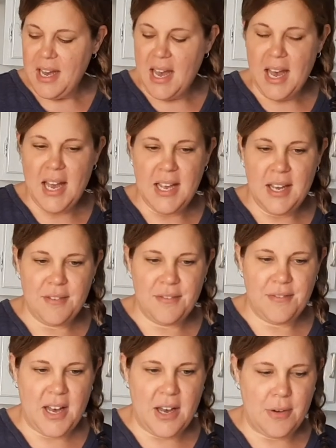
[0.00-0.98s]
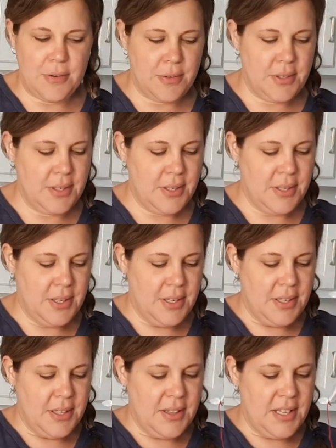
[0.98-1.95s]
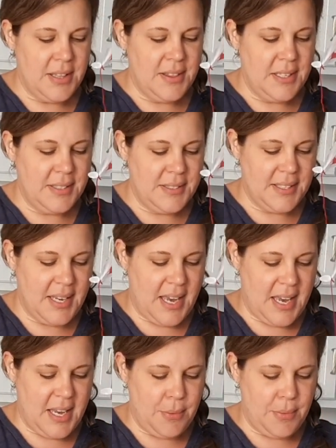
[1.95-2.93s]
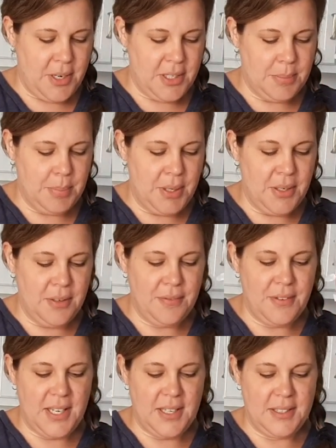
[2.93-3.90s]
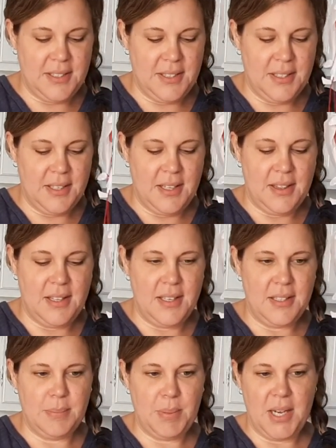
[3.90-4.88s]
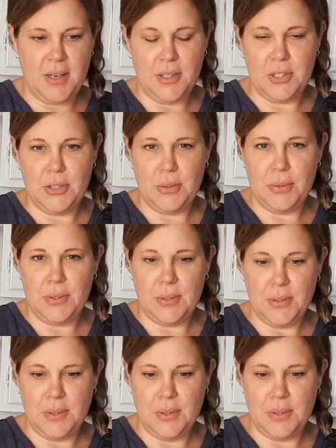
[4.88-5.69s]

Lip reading: I have found that this guy works perfect in this parachute.